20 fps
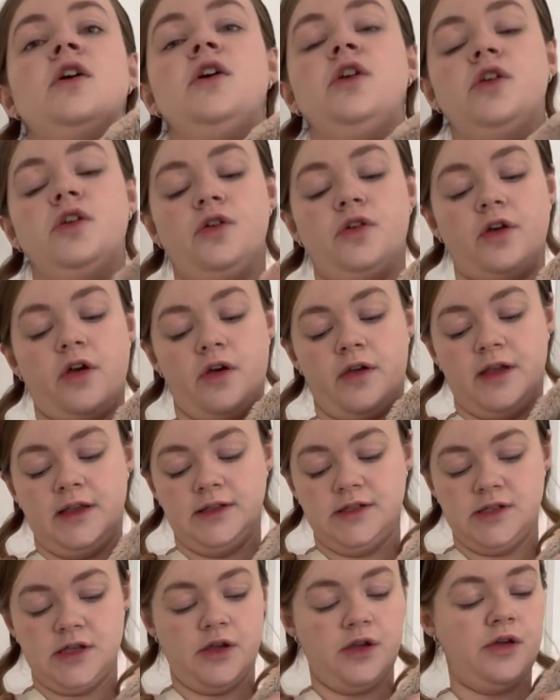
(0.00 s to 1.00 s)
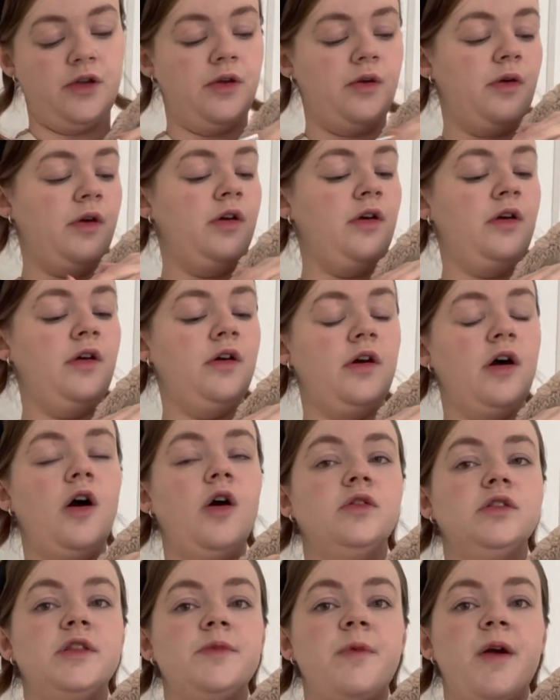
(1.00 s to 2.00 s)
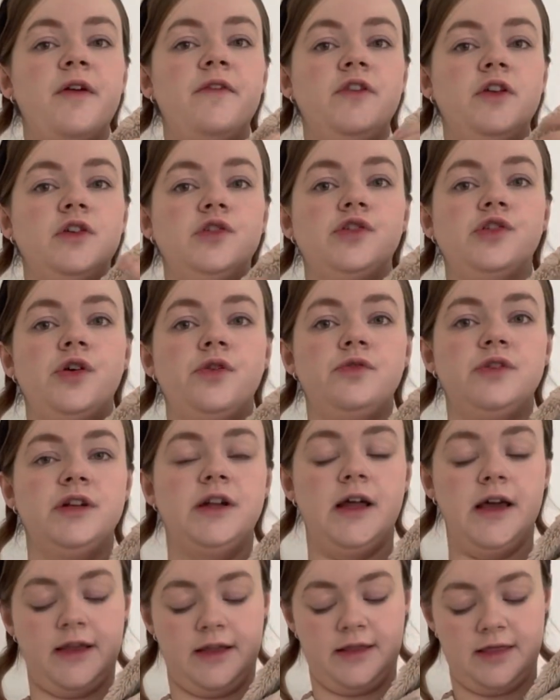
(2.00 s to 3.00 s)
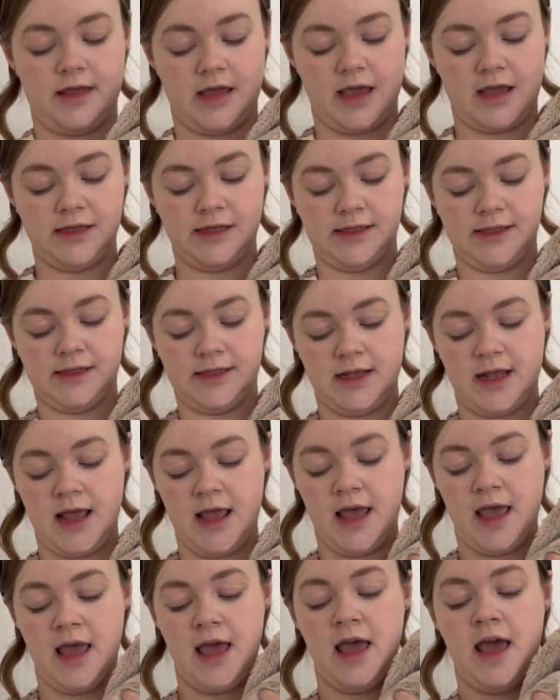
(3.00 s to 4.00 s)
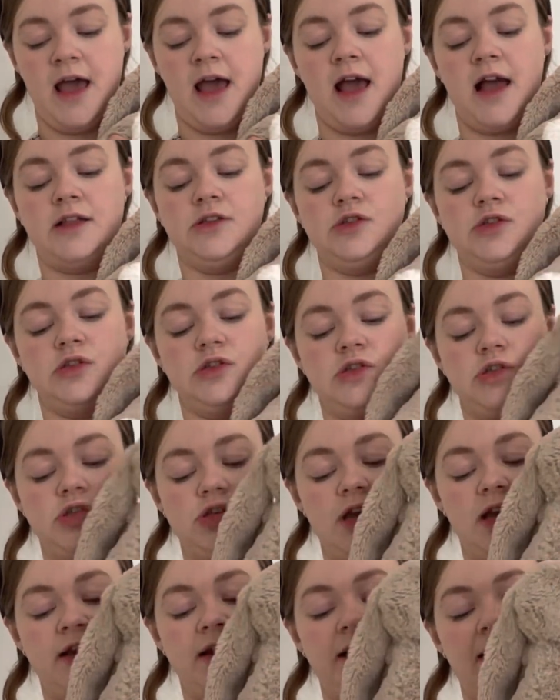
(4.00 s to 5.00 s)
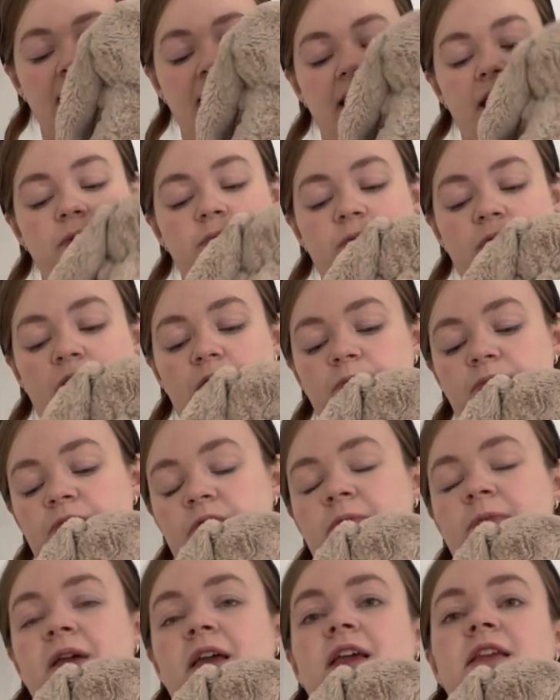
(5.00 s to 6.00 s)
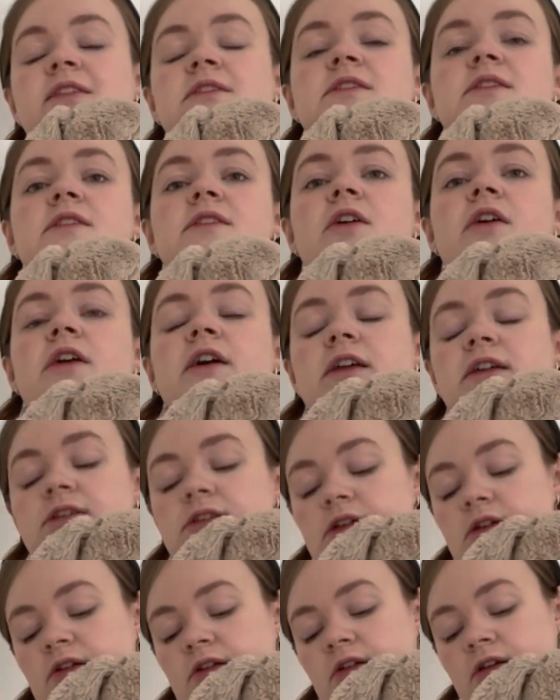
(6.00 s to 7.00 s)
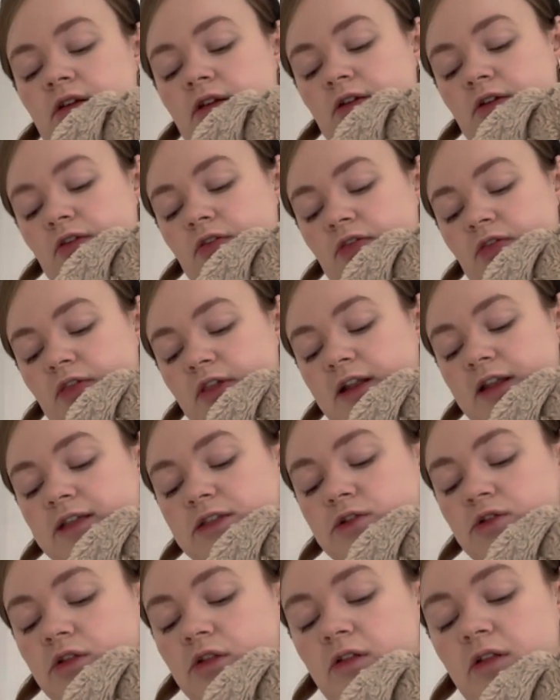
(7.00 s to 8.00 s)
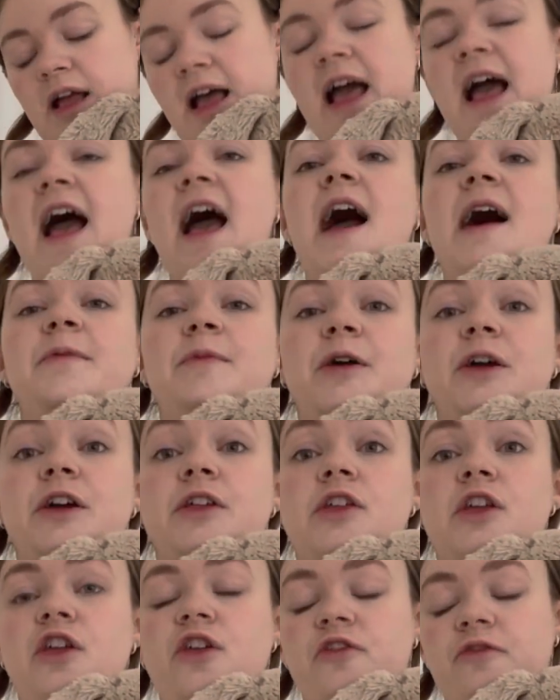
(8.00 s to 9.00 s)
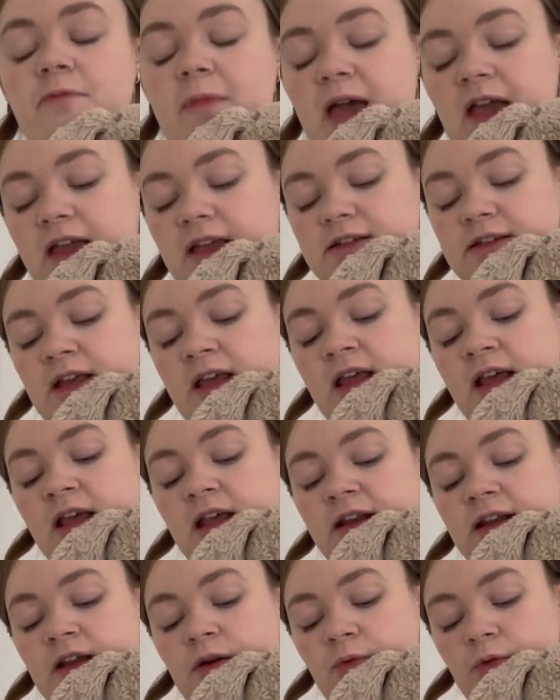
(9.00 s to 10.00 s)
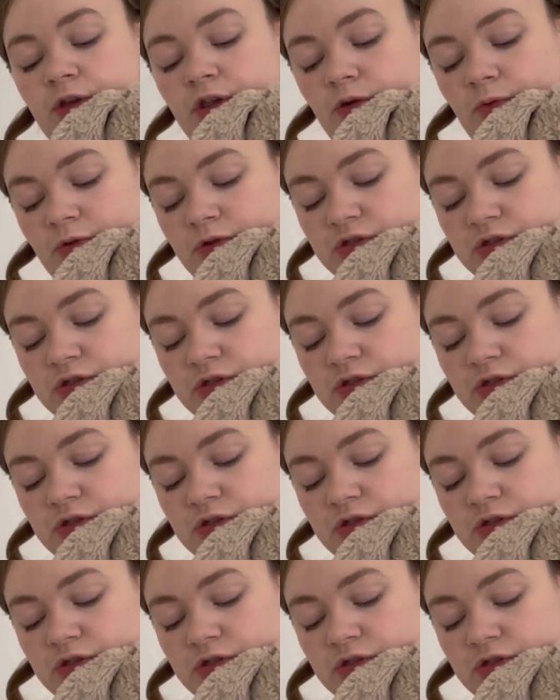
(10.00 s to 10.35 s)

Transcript: You're going to hold them over your shoulder like this and just gently pop them inside the little hammock that you've made. Now what you want